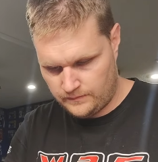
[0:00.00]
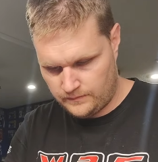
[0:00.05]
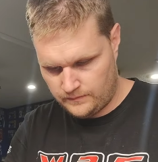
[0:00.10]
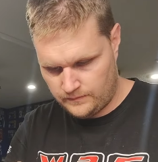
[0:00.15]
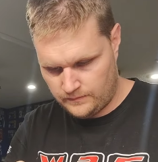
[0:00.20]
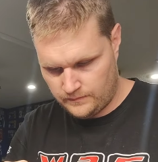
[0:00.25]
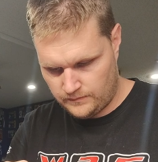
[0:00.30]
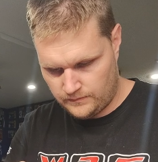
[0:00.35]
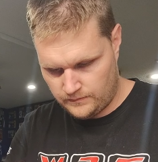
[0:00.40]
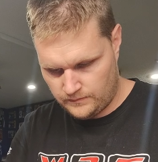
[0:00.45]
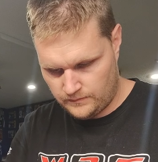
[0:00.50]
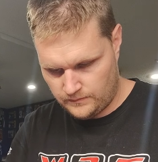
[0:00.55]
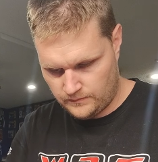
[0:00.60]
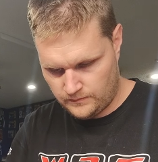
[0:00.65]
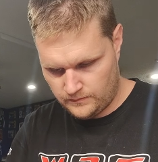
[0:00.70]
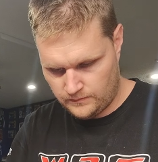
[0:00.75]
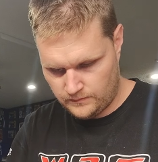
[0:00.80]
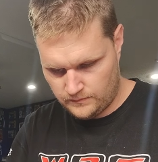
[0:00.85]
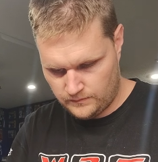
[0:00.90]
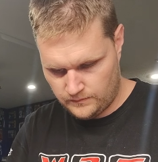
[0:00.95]

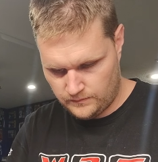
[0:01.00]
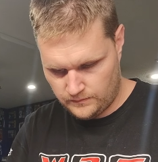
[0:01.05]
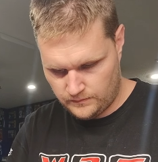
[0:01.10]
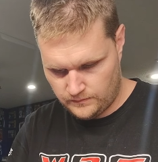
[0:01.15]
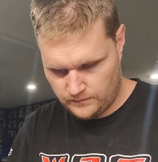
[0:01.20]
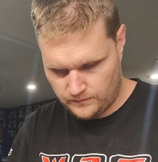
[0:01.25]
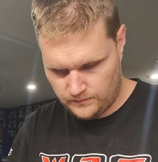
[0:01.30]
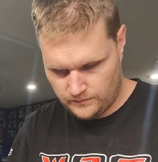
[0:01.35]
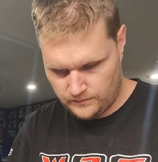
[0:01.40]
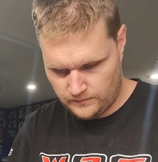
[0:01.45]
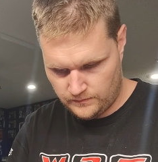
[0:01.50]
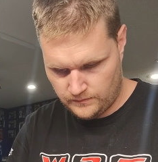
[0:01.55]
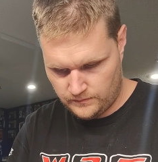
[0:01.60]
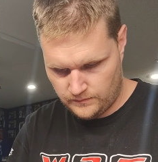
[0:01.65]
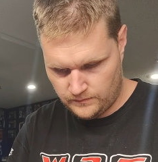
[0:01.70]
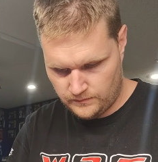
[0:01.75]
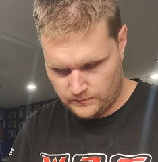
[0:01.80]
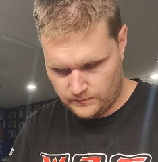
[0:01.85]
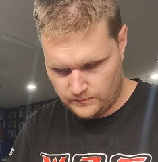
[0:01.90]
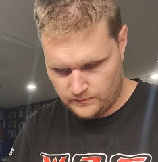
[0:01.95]

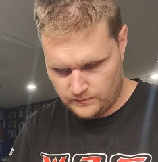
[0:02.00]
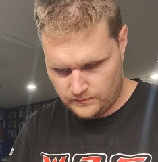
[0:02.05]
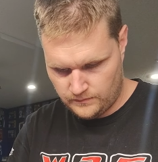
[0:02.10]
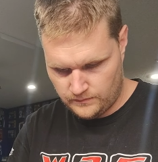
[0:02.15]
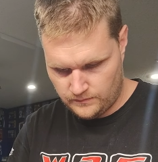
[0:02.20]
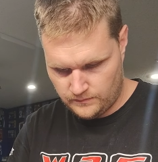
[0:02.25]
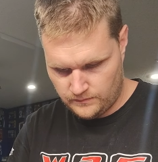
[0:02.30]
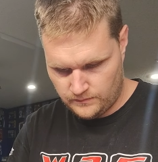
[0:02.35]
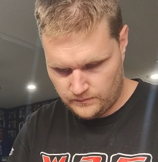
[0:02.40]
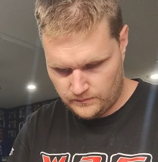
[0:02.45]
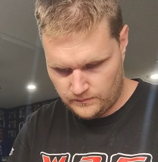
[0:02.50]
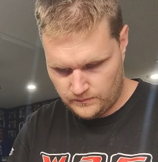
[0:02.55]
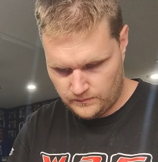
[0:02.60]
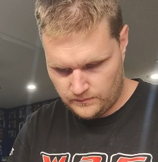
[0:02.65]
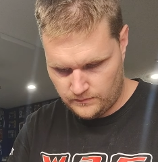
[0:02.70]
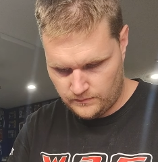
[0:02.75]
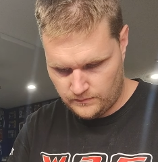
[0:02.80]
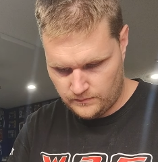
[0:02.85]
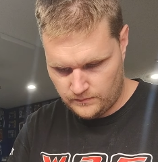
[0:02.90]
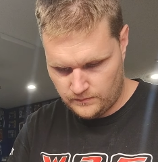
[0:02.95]

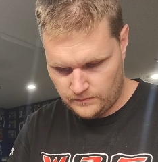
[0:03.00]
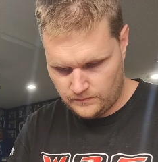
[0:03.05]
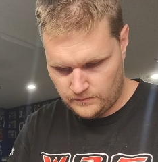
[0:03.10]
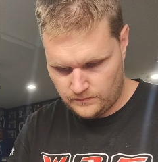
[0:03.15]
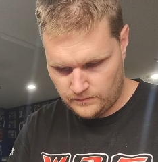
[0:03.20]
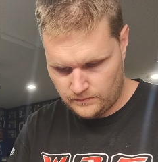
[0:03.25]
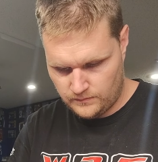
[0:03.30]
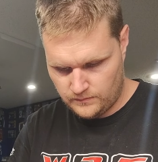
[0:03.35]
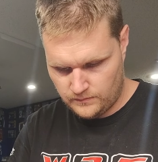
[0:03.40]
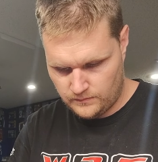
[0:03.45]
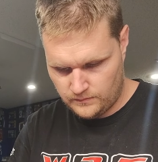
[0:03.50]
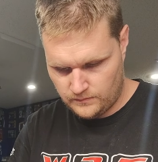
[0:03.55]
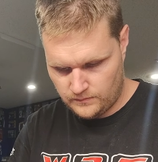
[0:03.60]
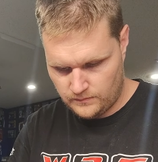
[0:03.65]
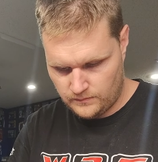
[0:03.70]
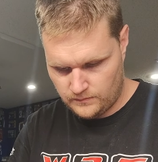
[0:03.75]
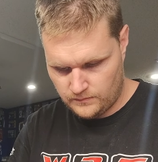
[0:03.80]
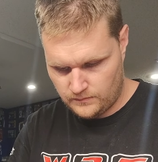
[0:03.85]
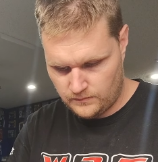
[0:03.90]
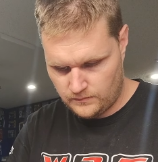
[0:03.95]

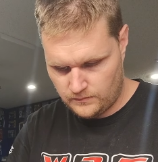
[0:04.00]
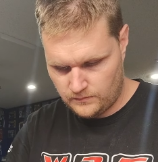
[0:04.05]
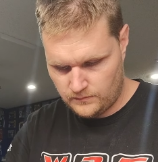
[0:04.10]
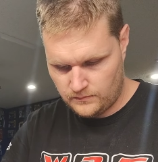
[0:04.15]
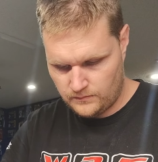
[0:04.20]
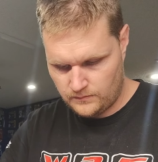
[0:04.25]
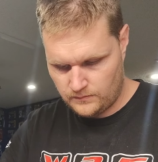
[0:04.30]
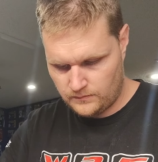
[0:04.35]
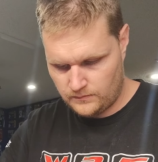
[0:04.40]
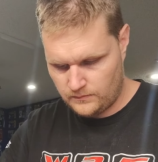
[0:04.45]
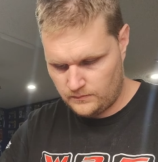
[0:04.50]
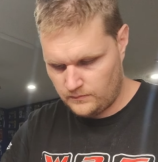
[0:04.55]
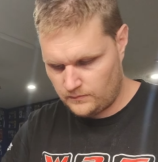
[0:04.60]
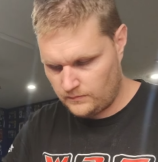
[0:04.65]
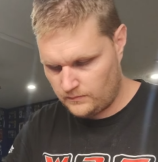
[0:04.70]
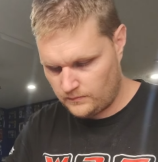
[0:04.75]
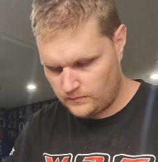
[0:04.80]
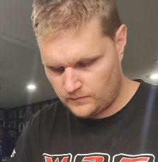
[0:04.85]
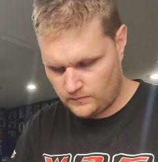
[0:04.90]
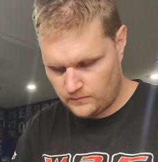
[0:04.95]

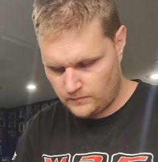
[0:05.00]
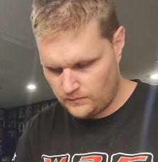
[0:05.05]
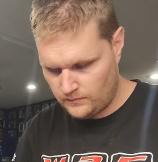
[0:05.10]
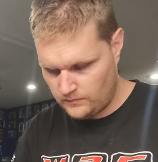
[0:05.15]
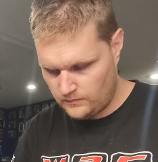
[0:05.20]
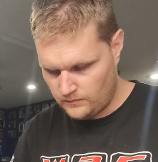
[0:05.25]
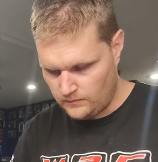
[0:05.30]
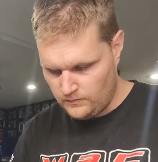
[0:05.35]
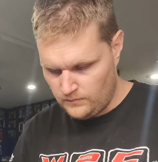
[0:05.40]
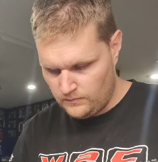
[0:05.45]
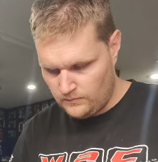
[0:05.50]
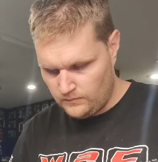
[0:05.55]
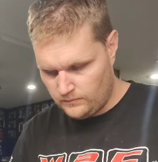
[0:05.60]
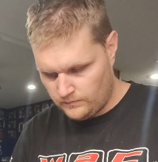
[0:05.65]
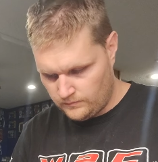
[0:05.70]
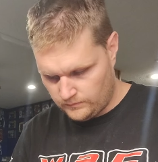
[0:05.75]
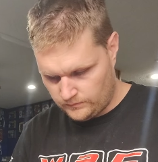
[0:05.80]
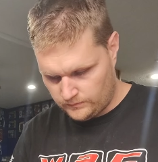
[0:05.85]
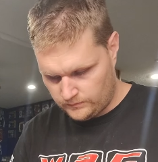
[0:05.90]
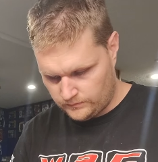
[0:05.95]

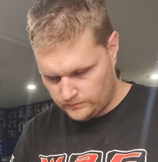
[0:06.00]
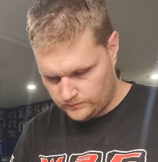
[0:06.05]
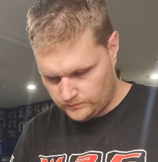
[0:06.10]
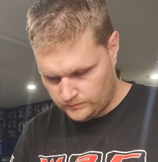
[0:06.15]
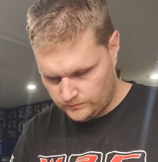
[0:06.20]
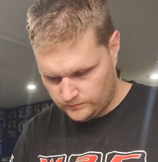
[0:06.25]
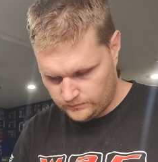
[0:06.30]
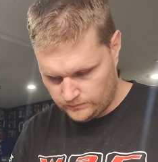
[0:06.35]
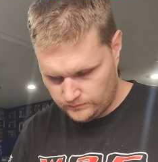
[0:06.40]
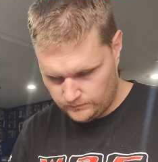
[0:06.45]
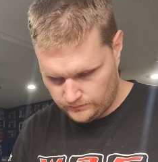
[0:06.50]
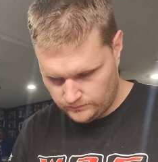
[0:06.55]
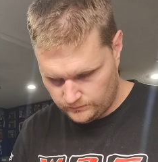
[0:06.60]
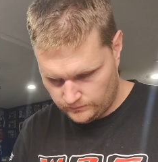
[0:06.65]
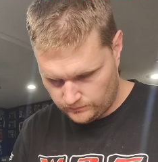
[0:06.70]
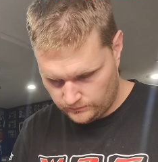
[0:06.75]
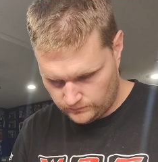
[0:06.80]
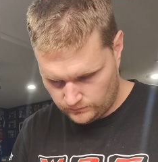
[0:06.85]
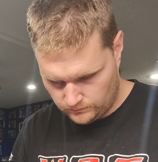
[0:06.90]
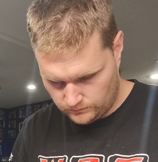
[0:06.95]

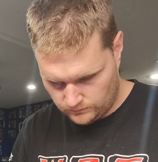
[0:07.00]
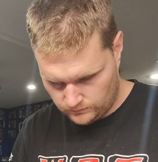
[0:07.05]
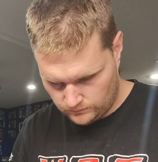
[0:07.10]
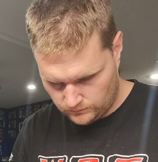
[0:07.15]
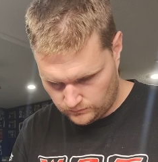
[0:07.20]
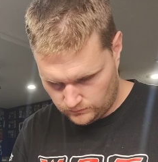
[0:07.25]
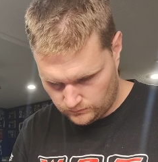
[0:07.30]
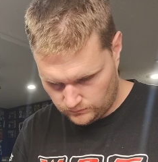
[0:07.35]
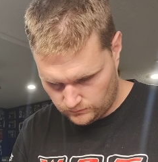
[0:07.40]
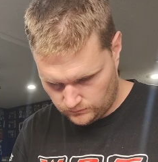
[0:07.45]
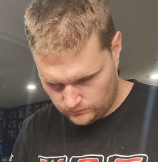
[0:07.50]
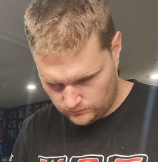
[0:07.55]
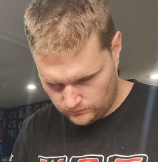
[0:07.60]
No one is speaking in this clip.